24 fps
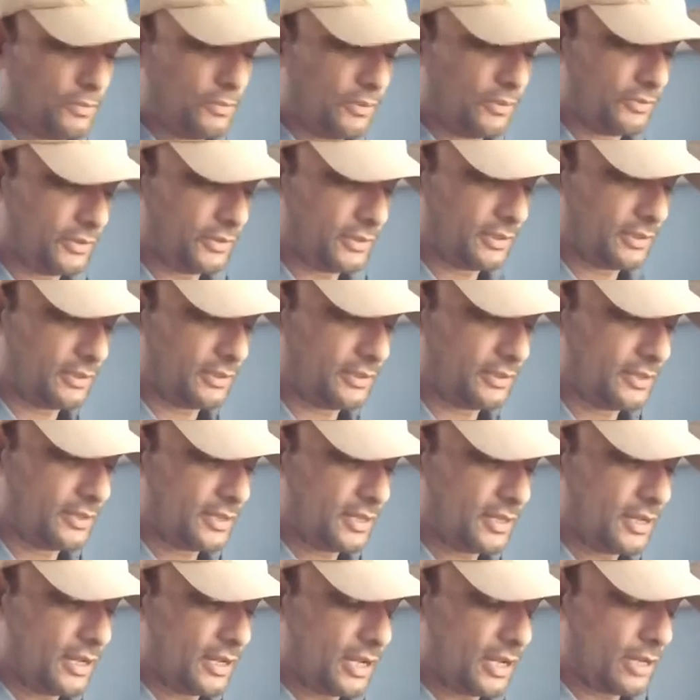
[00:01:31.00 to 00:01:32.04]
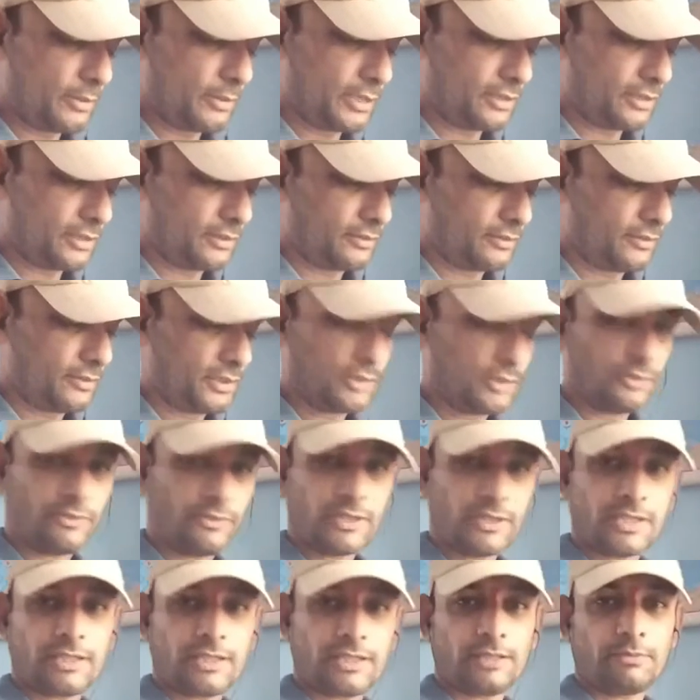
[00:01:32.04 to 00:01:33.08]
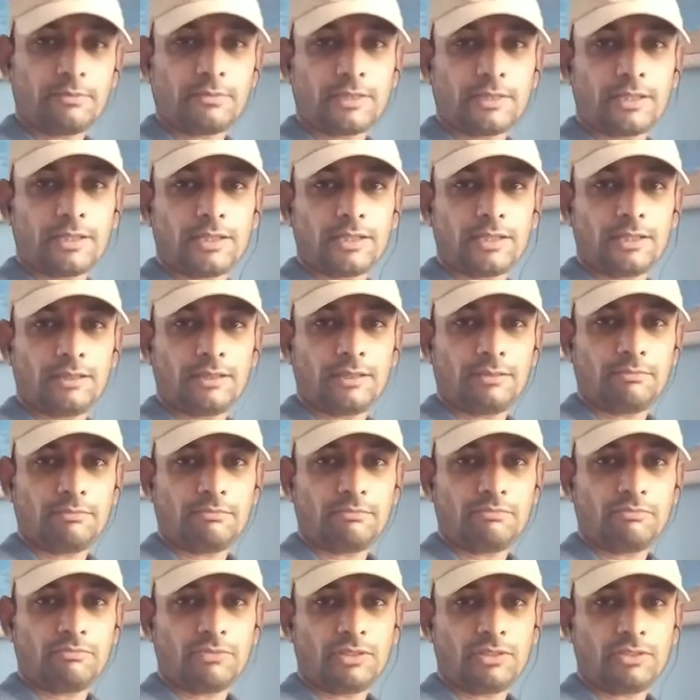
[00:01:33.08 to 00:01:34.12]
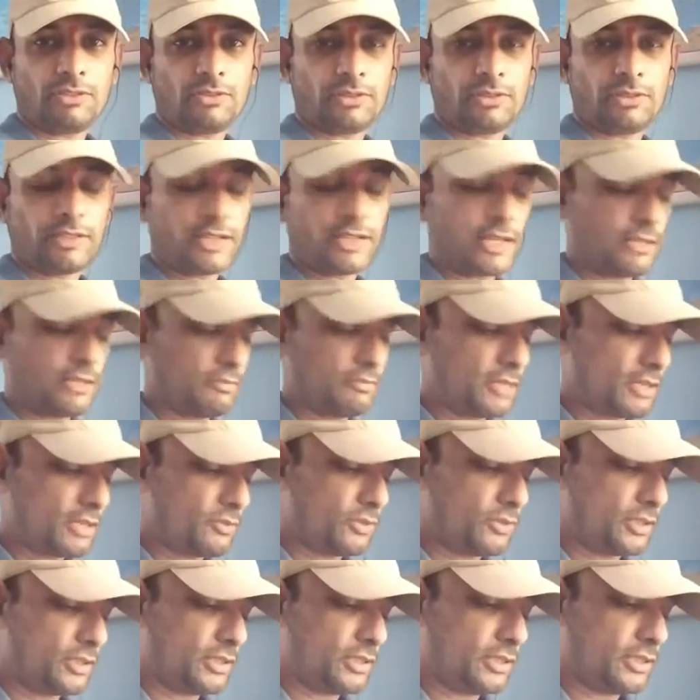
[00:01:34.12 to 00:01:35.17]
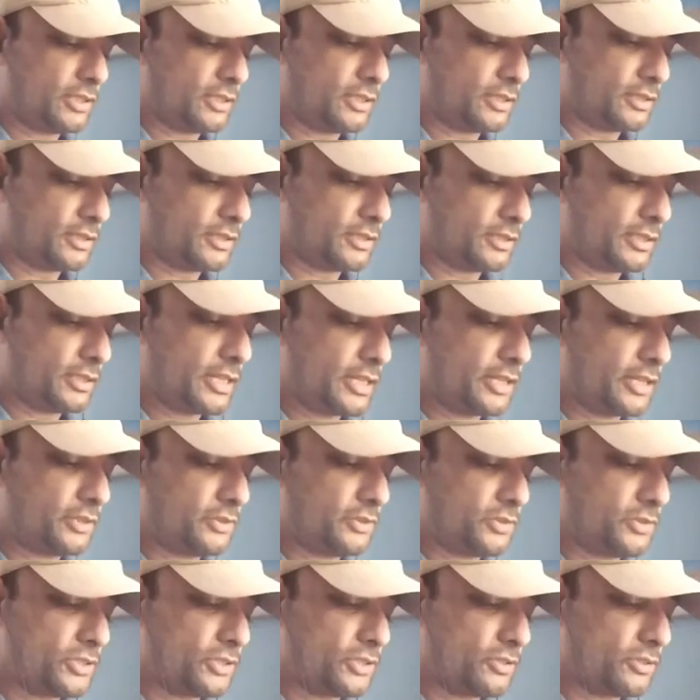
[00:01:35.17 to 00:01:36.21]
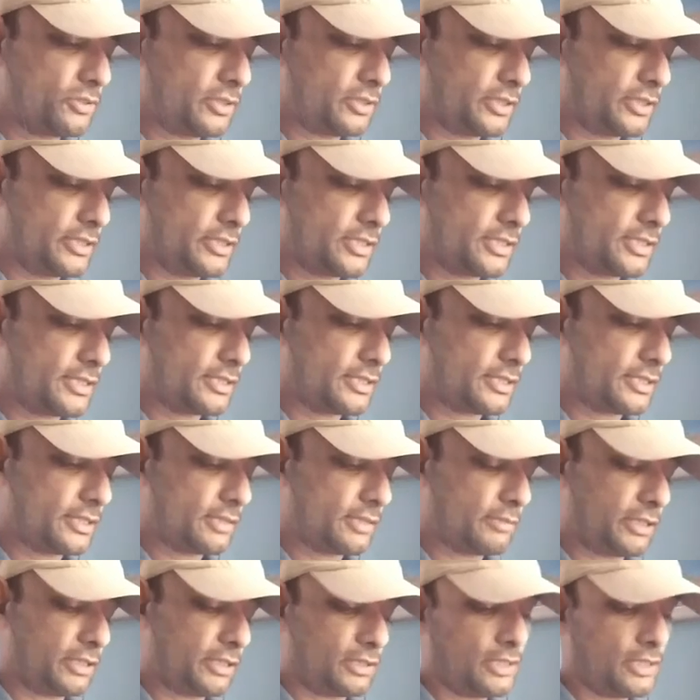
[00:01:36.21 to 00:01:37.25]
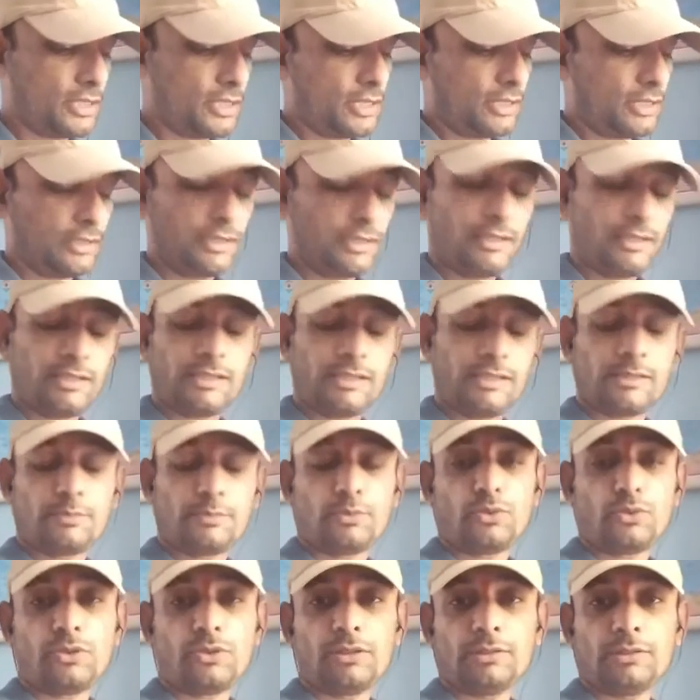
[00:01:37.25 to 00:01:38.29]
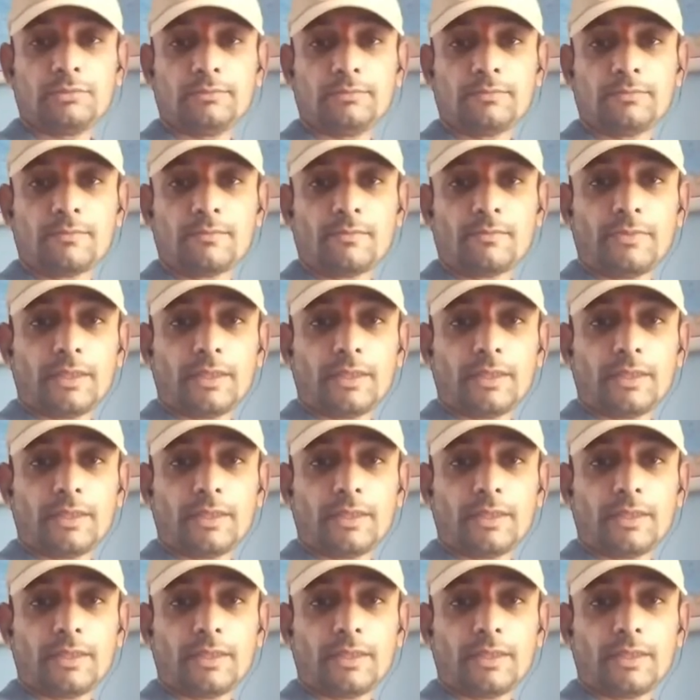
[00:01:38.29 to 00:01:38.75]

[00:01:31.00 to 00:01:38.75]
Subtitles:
without wasting your time, I would like to start read his poem.